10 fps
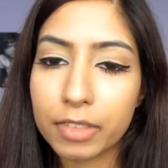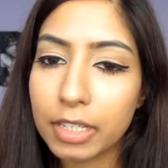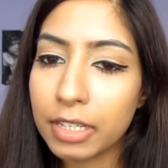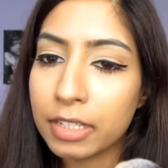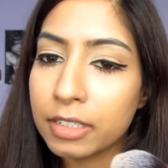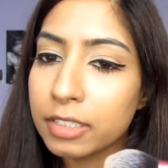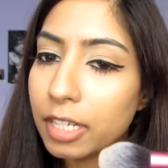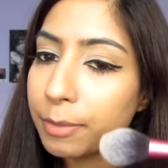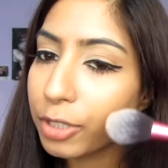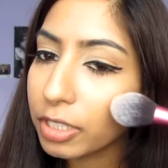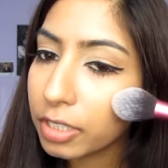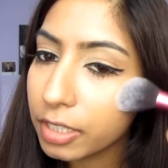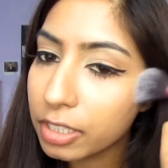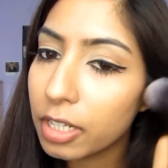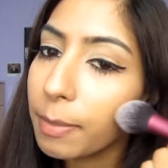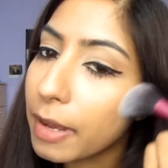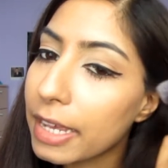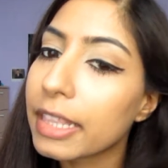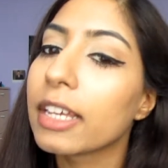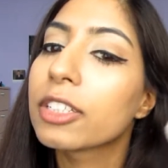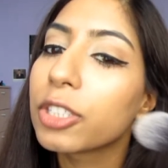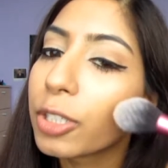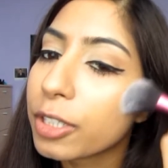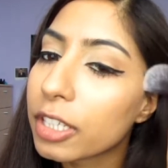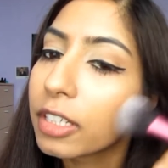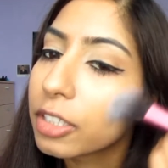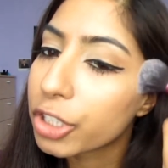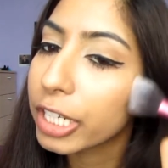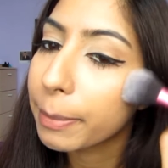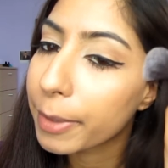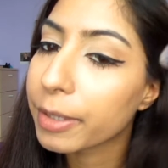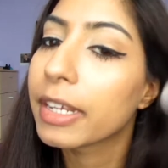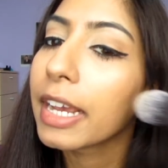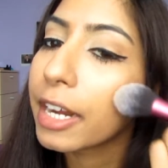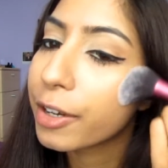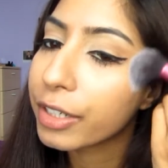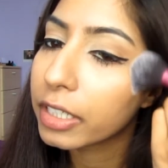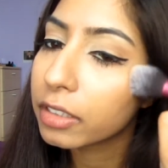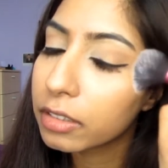And I'm just going to apply that to the cheekbone area.